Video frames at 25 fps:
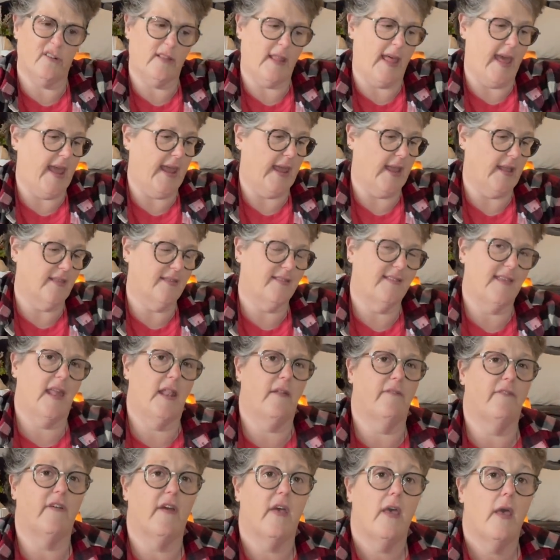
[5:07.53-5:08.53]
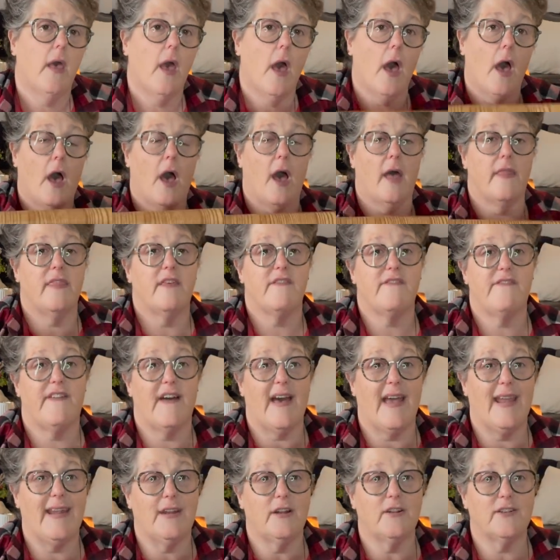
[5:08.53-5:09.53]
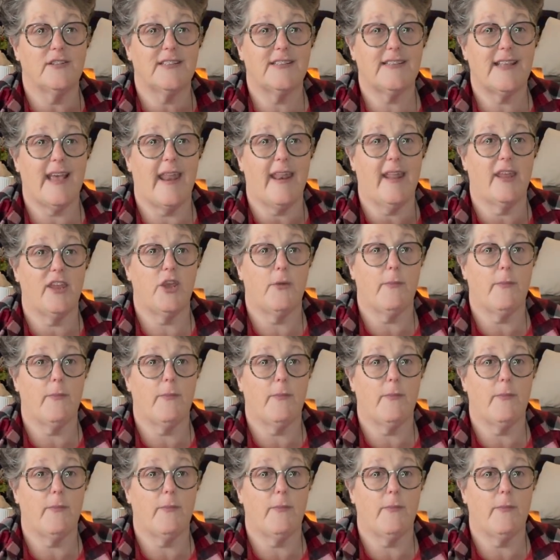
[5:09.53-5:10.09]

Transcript: Like instead of on the vinyl setting,